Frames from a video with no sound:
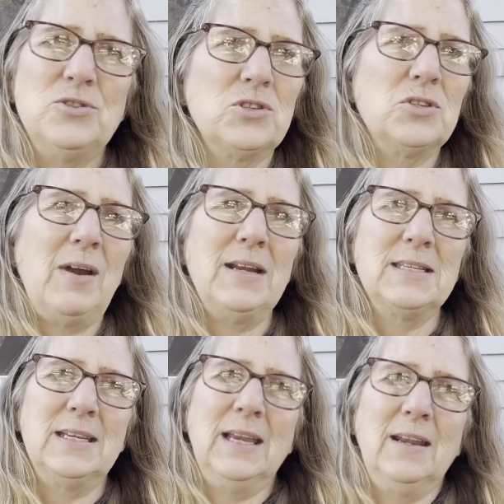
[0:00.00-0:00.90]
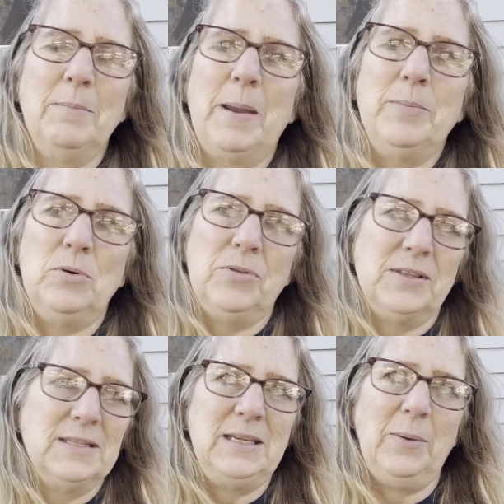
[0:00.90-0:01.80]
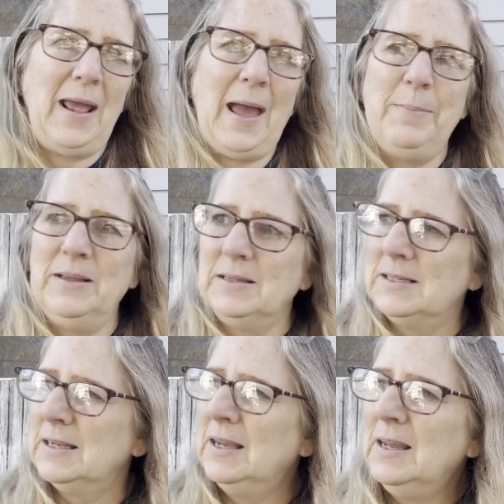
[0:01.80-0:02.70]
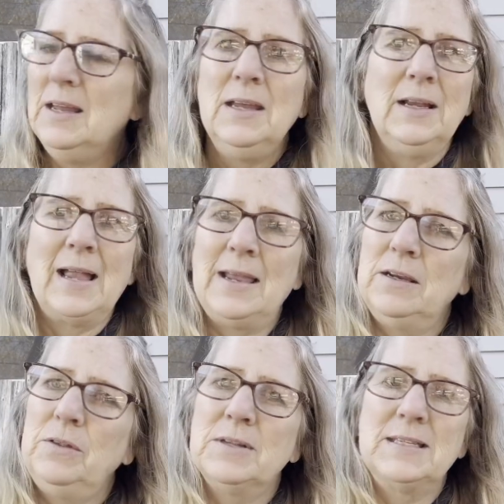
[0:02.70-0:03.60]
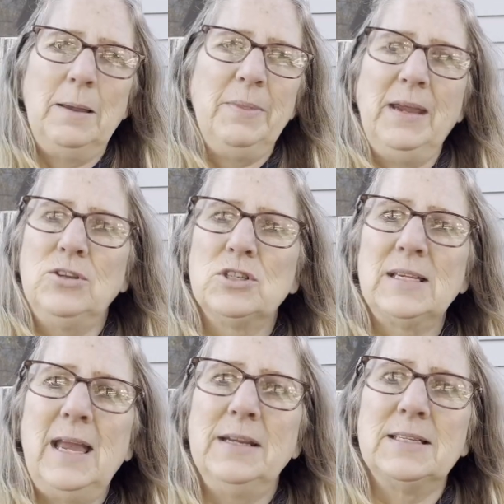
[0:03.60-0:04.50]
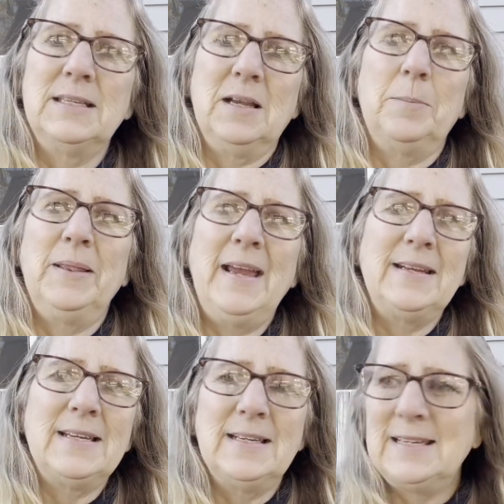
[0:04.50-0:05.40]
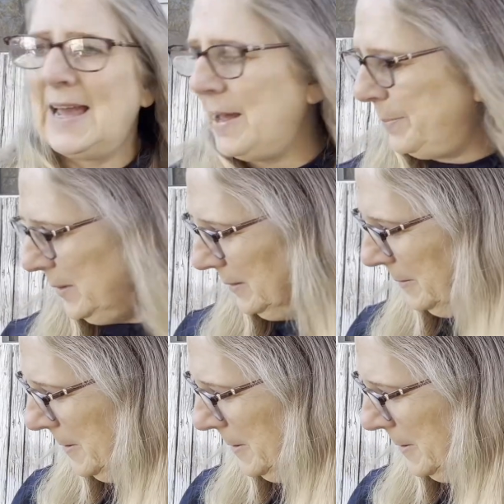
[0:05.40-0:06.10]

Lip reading: just try to stick it in my booth and see what happens. Kind of do the same thing. Just kind of stick a plant on top, and